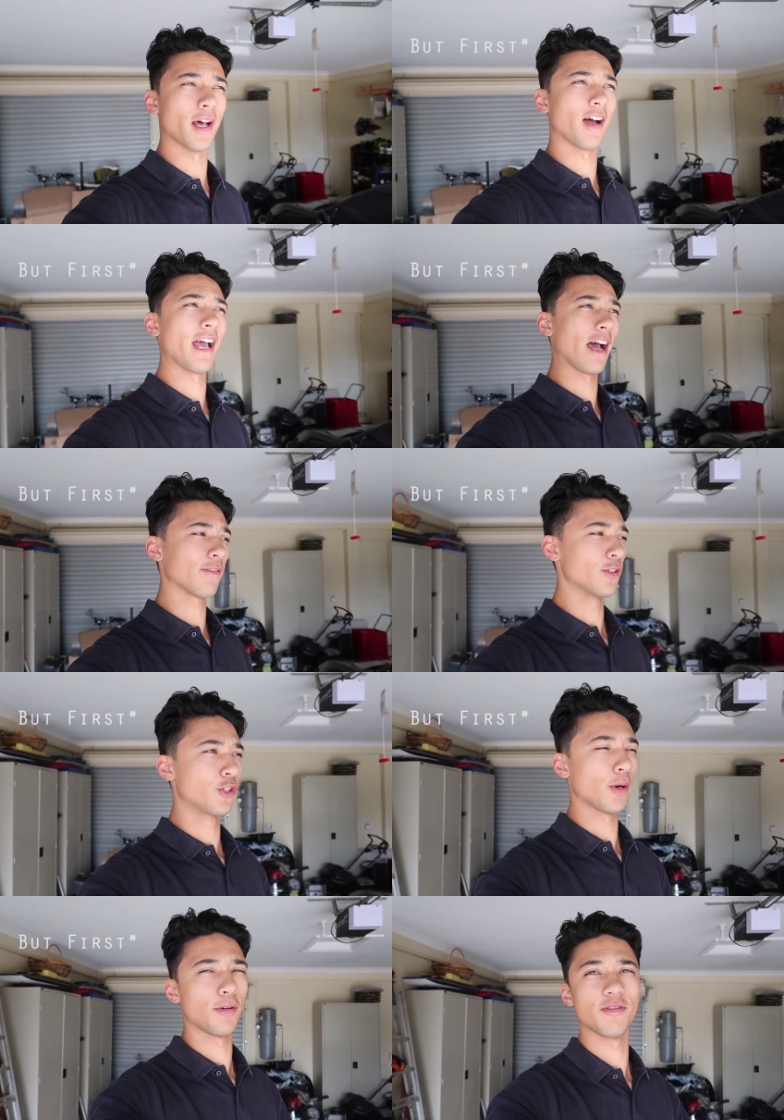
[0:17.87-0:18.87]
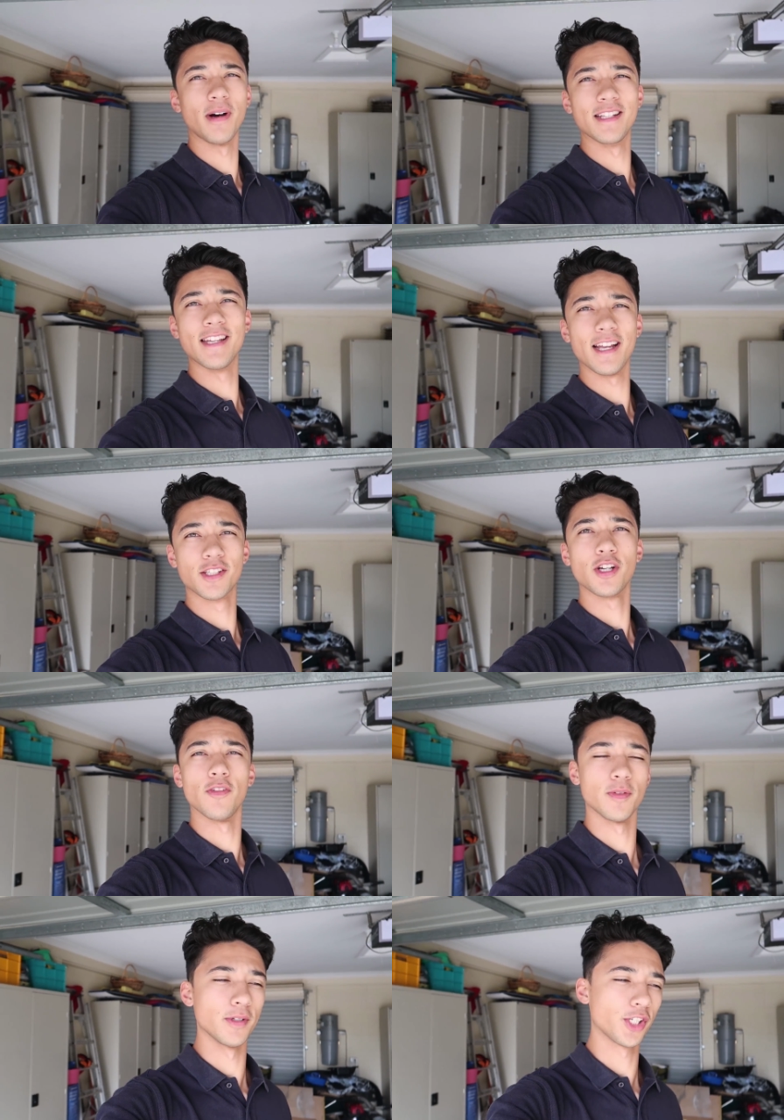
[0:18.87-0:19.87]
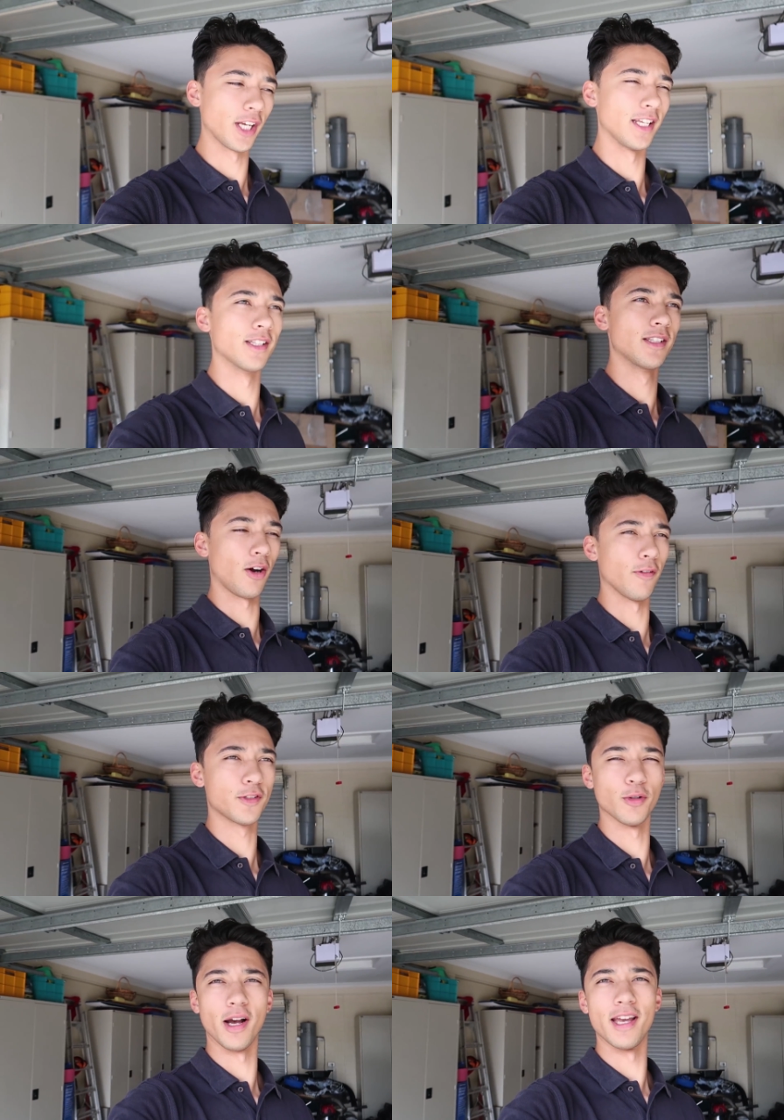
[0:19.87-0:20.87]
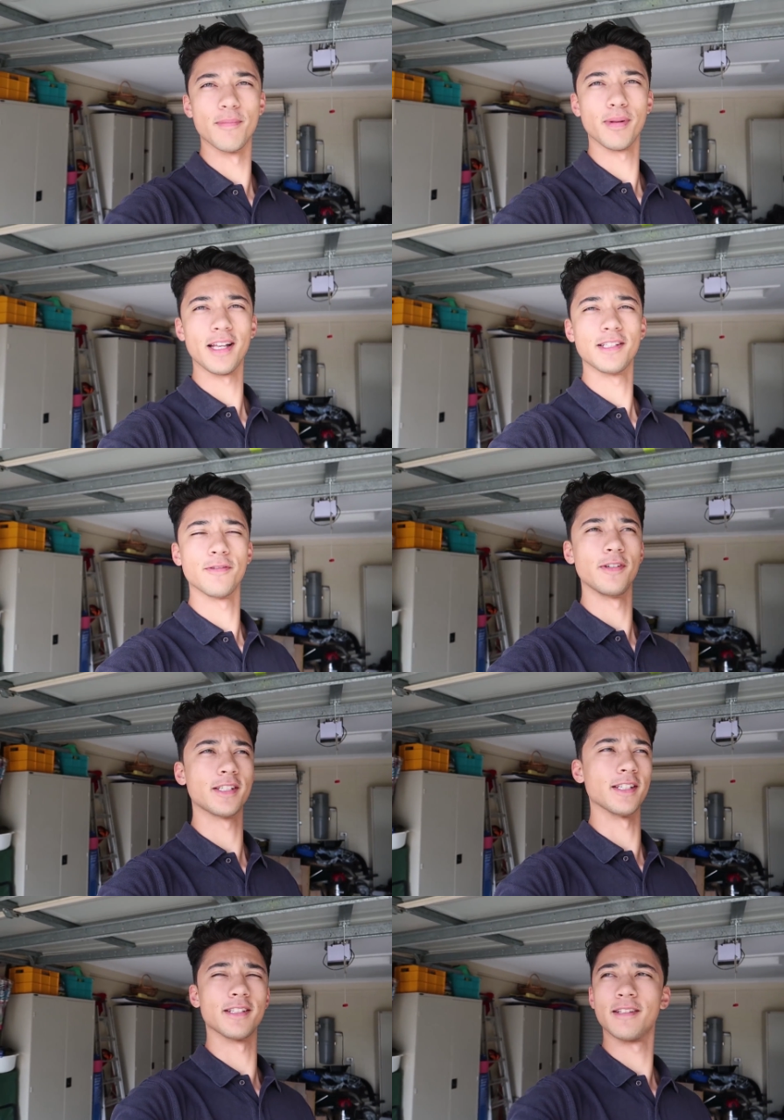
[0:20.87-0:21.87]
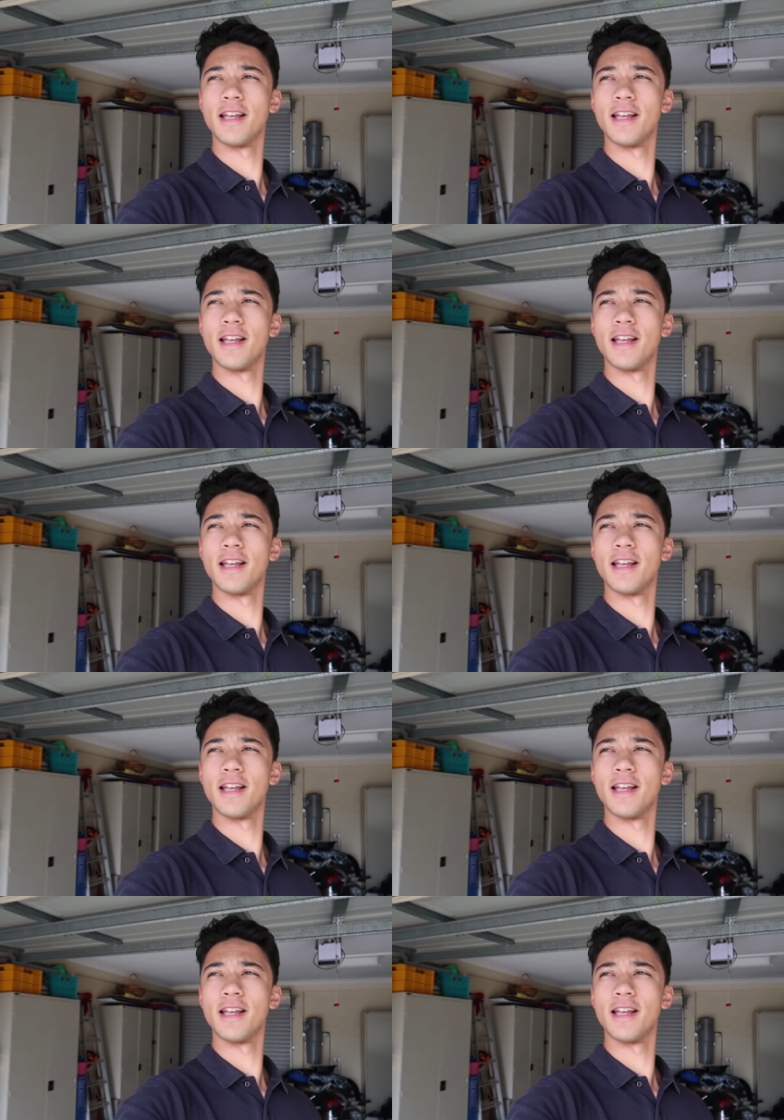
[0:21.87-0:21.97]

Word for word: but I have to drop off my dad's copy machine off to a place to fix it.